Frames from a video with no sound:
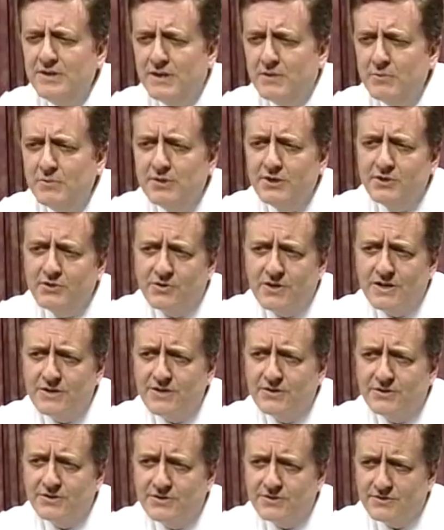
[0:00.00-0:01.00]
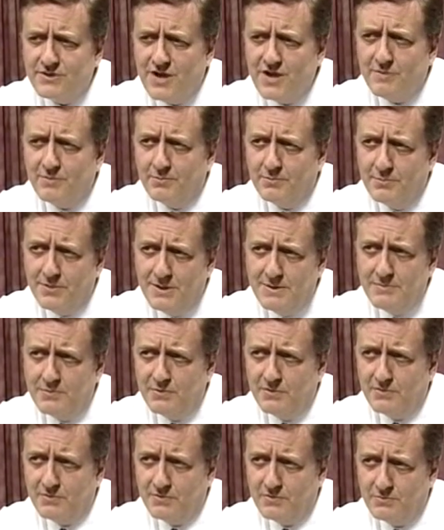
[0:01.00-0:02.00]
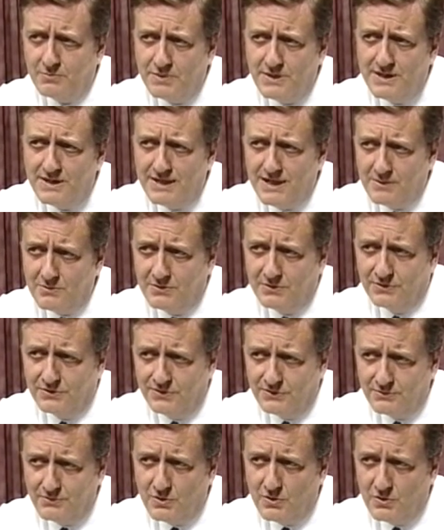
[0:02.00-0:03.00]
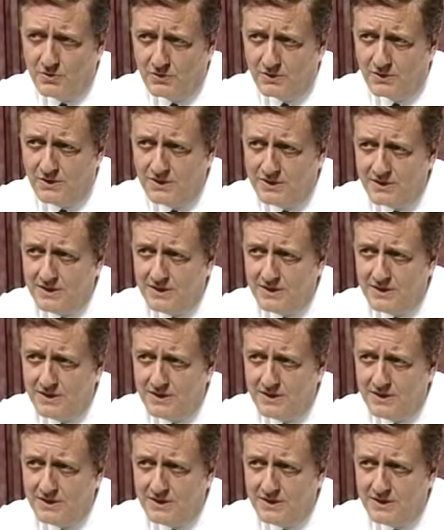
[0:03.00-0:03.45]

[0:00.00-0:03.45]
I'm really trying to stop people from being able to smoke.